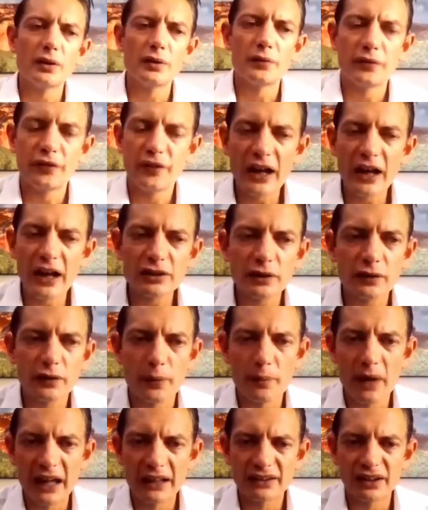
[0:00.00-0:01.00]
fact of the
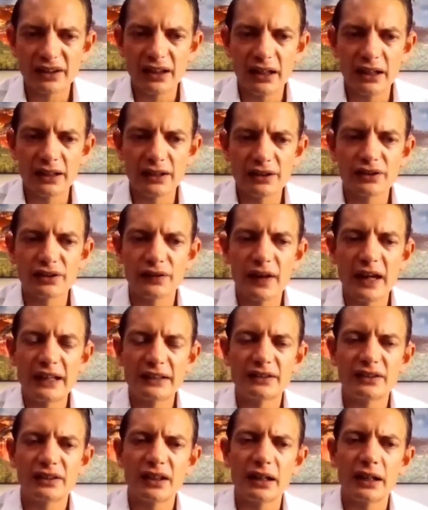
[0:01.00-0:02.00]
matter is
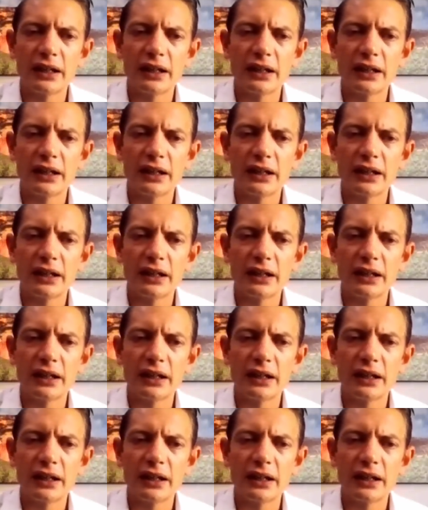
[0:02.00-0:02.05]
that,